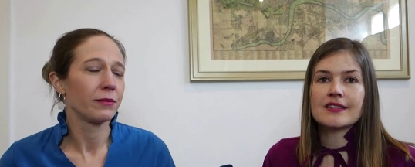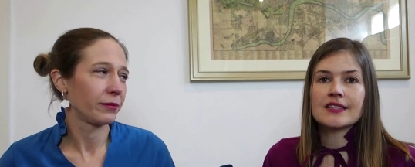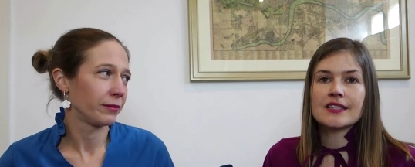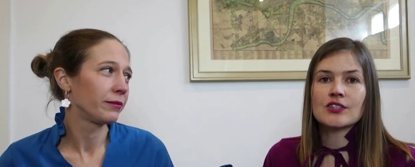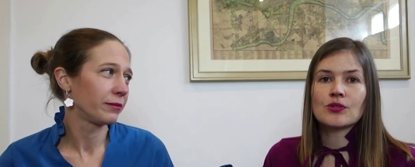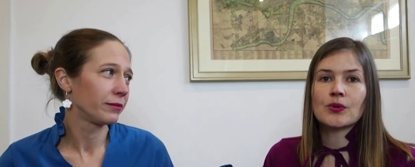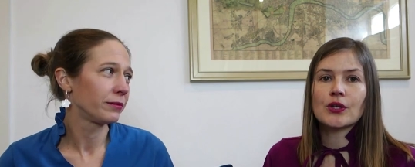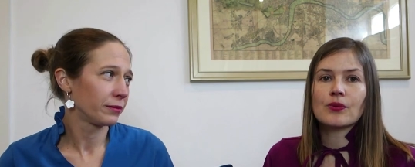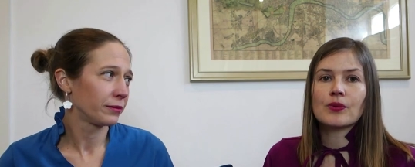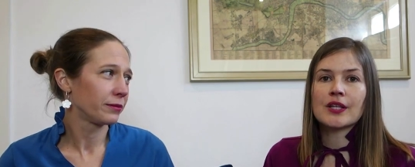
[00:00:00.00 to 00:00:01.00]
Speaker 1: easy to work
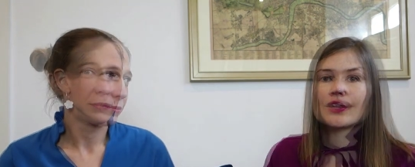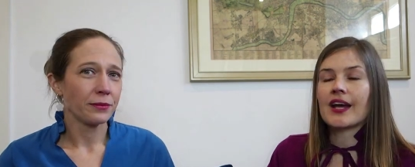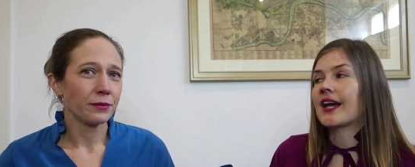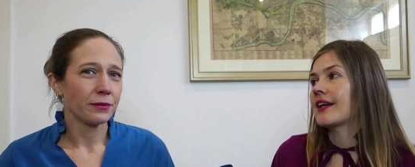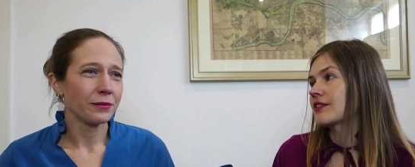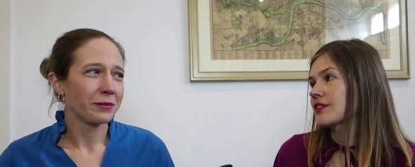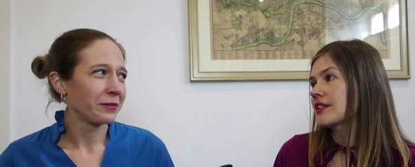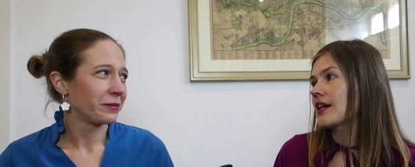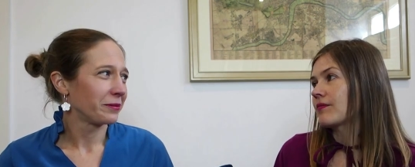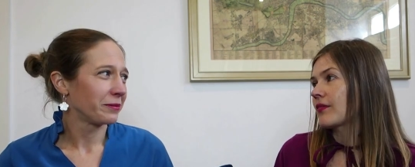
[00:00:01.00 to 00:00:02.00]
with. And
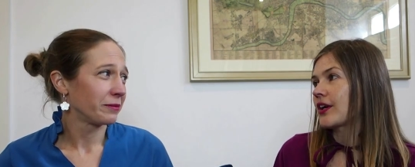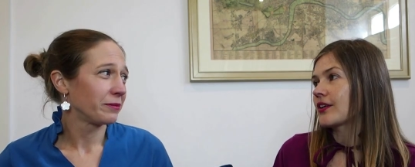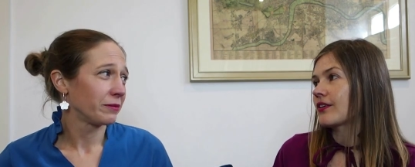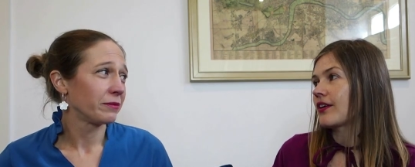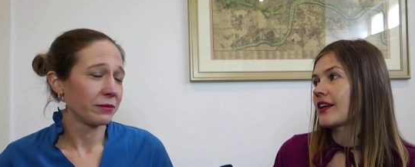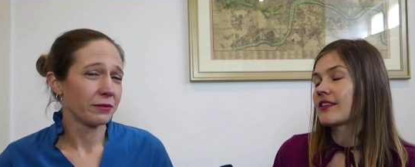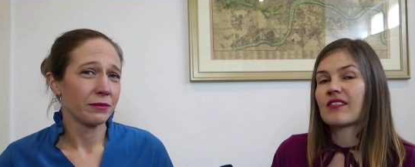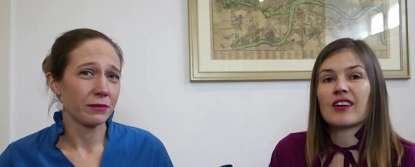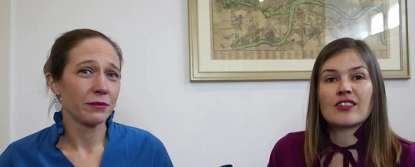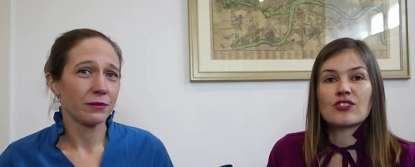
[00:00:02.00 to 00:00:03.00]
yeah, I, I,
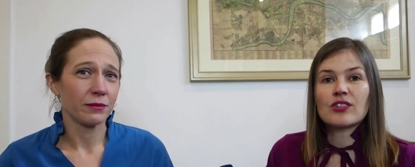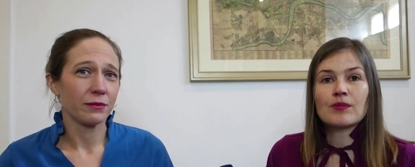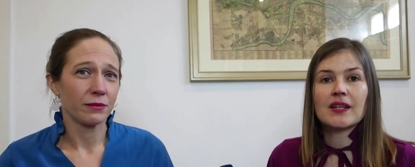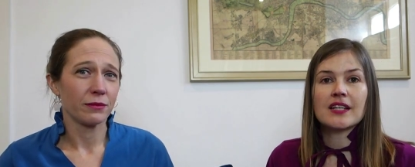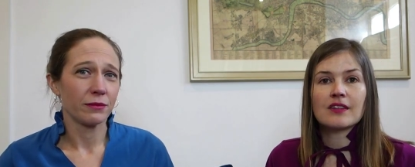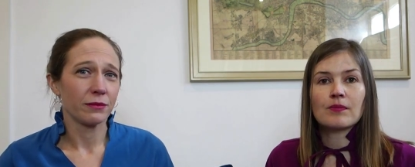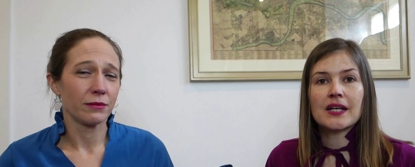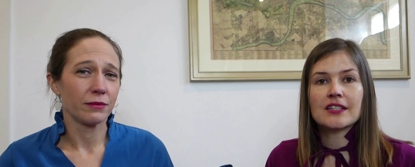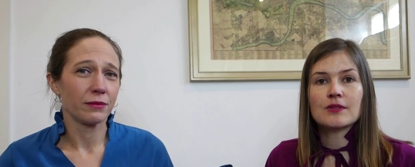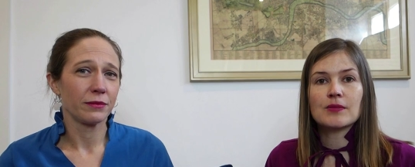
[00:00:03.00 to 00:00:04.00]
I enjoyed making the
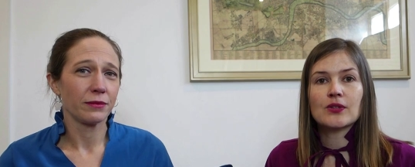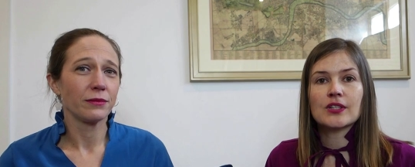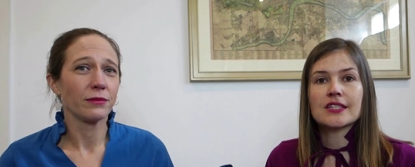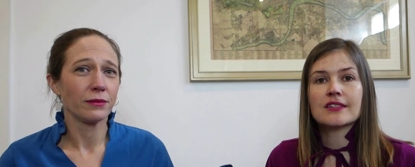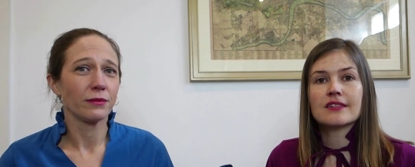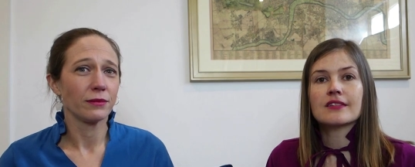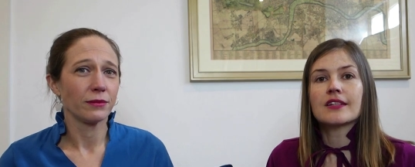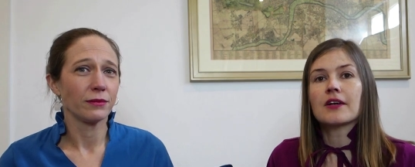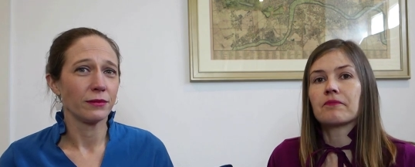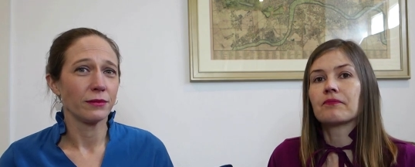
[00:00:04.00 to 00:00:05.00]
pattern to be honest.
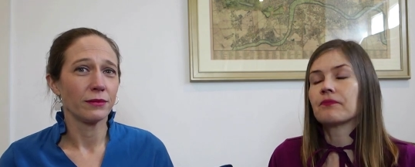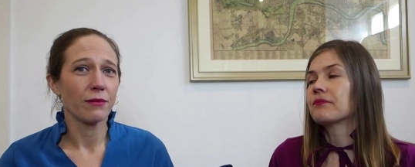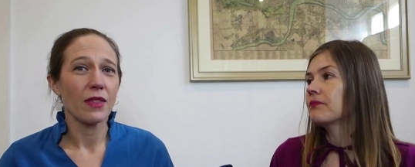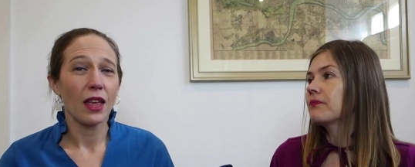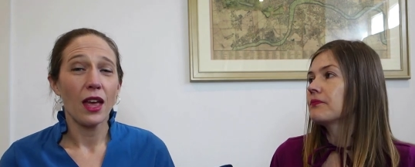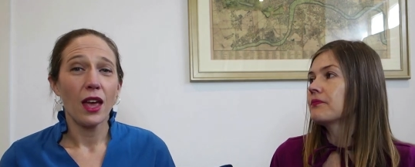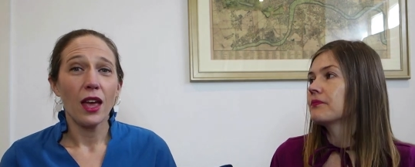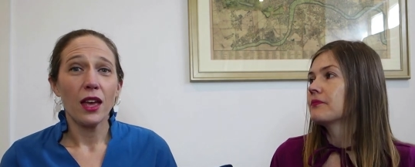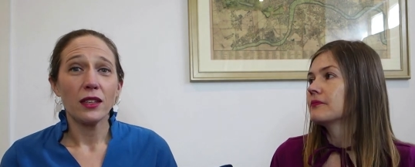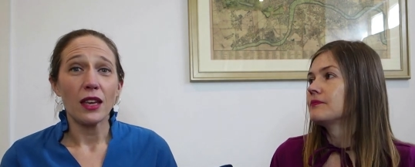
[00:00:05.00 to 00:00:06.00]
Yeah. Mm.
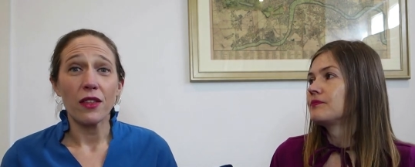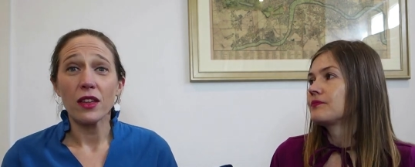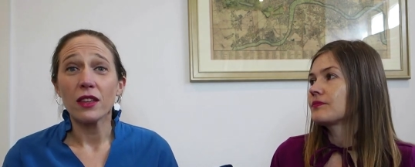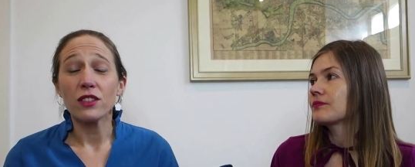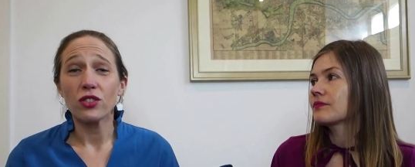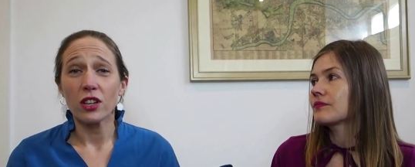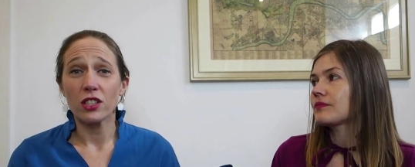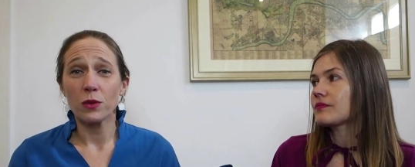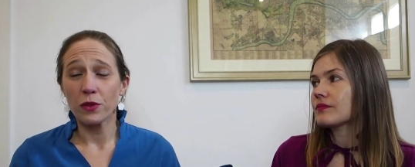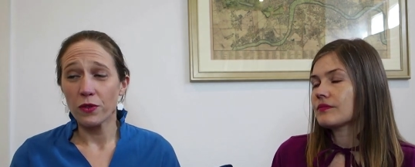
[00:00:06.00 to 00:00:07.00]
Speaker 2: Yeah, I think the instructions
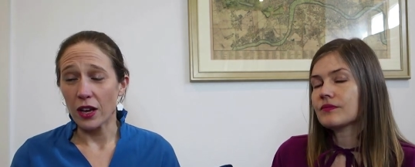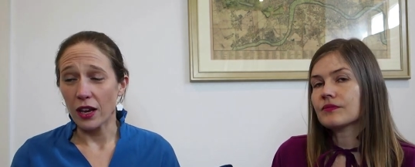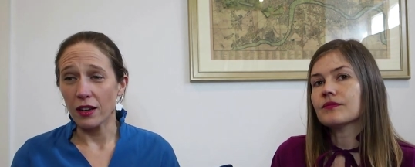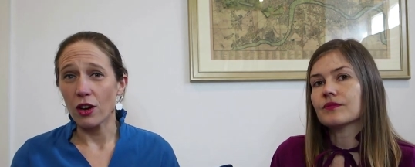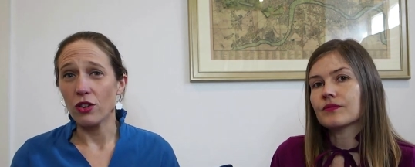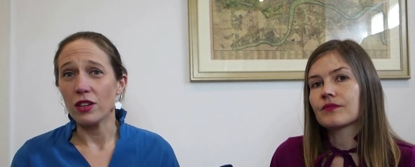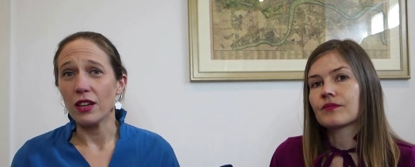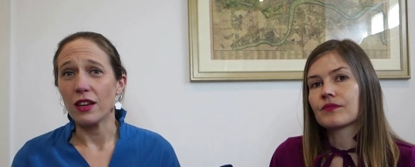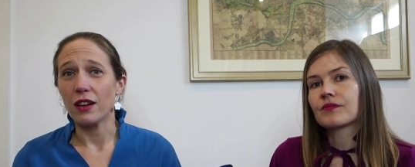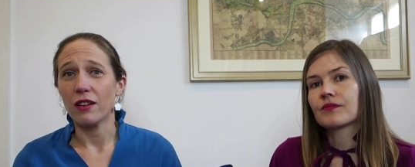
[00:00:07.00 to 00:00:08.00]
were fine. The
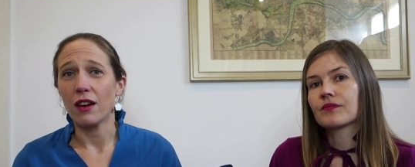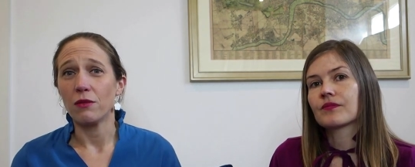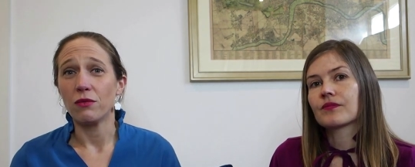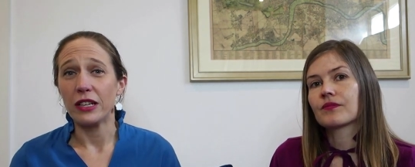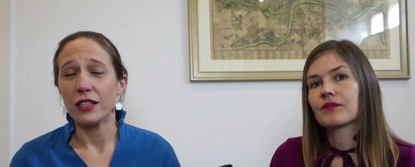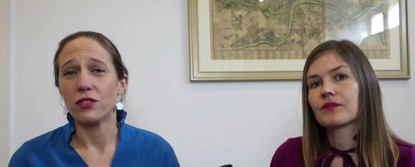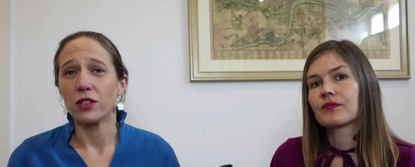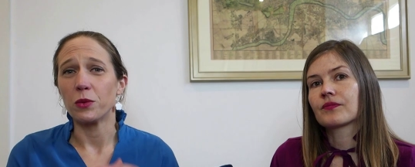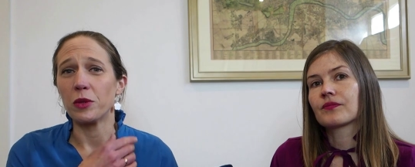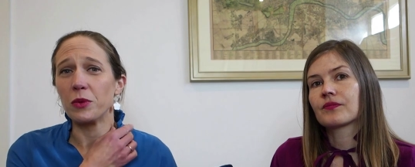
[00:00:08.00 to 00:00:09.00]
only area I really
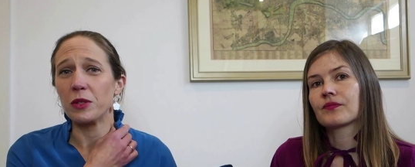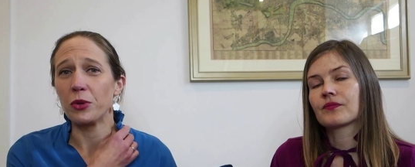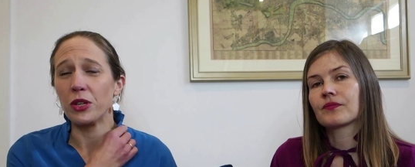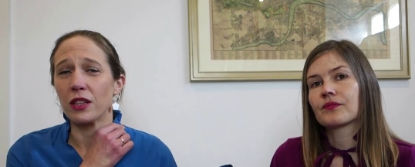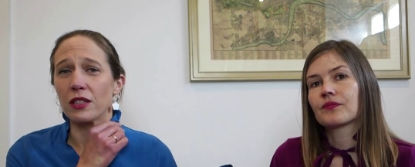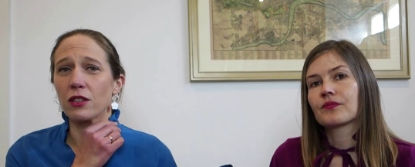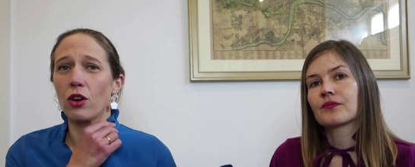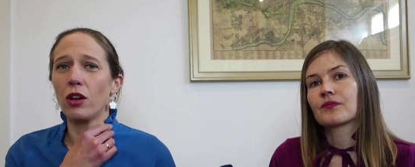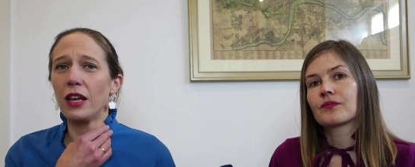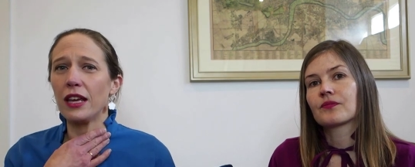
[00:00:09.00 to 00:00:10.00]
struggled with was putting this
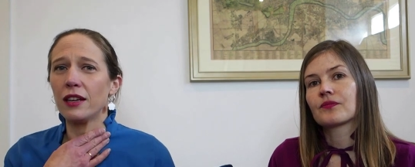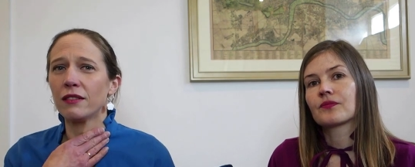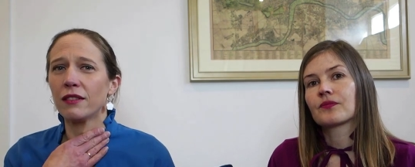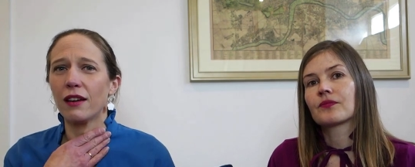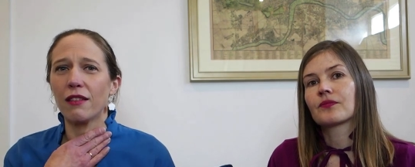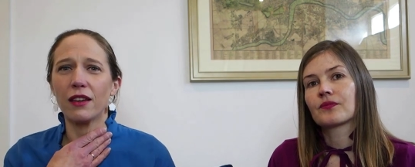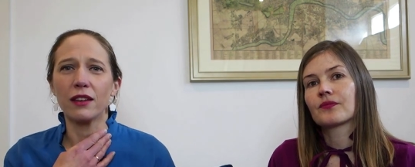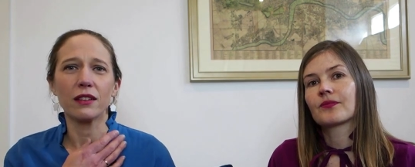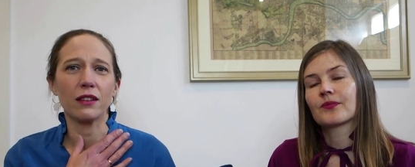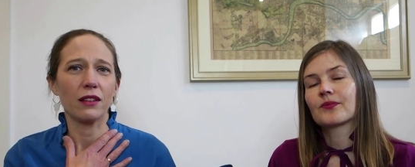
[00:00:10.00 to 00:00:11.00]
collar in. I
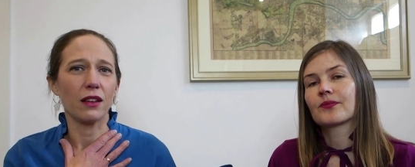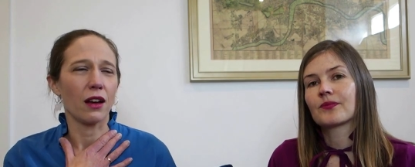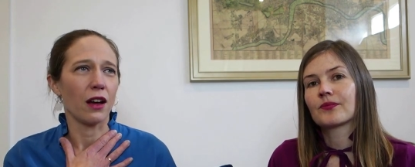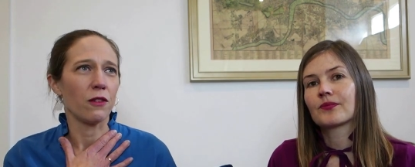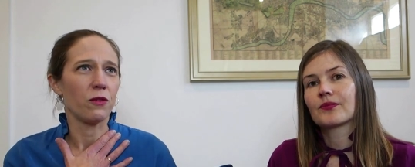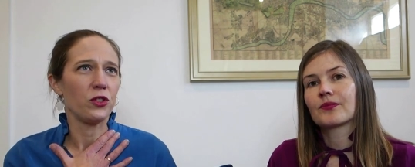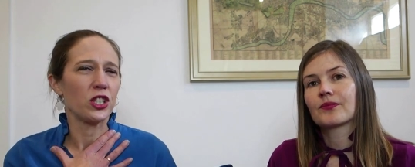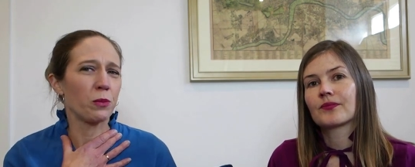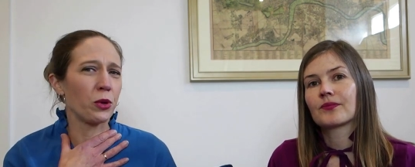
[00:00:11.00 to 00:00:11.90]
think I've just